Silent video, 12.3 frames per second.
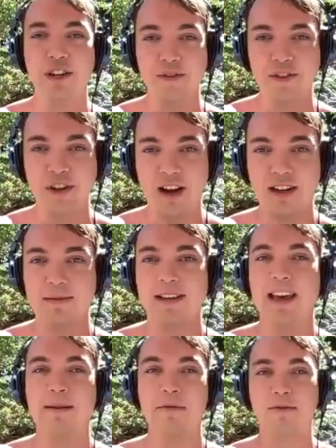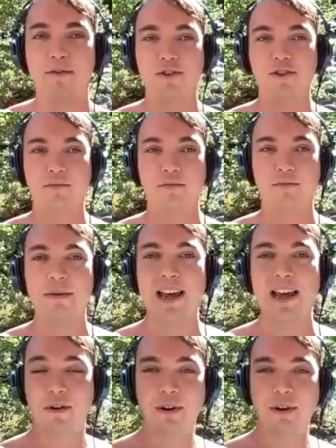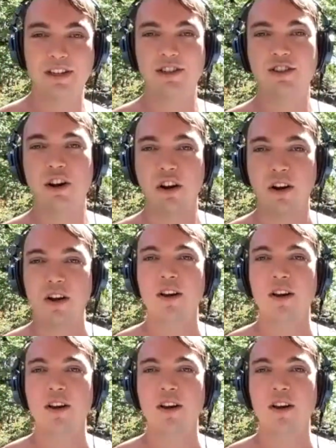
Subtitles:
you've talked about that before, so maybe that's where we can start.